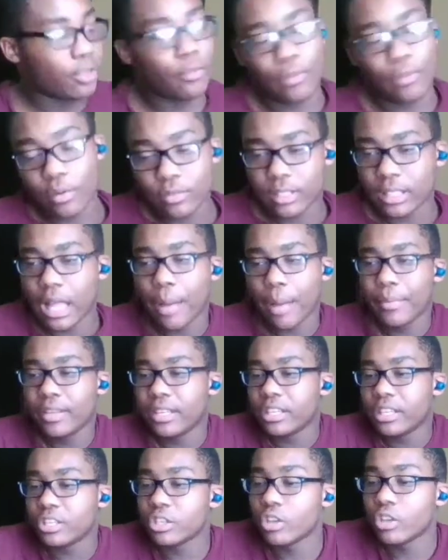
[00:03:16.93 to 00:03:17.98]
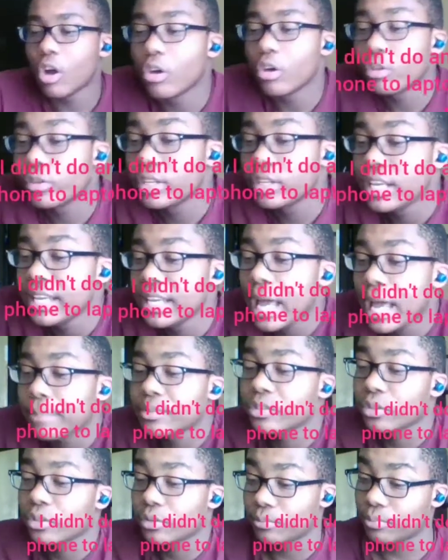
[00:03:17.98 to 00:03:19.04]
their Frozen Llama edition, all their
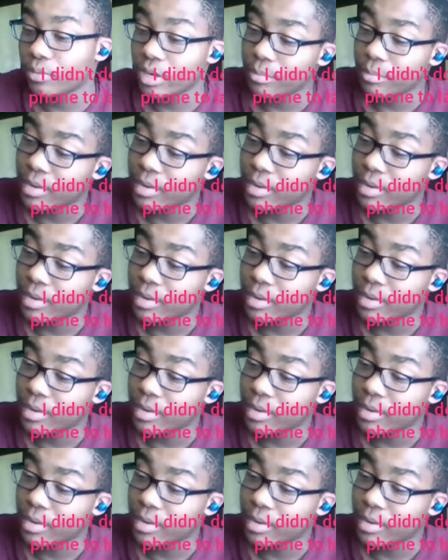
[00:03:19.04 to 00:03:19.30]
keycaps are pretty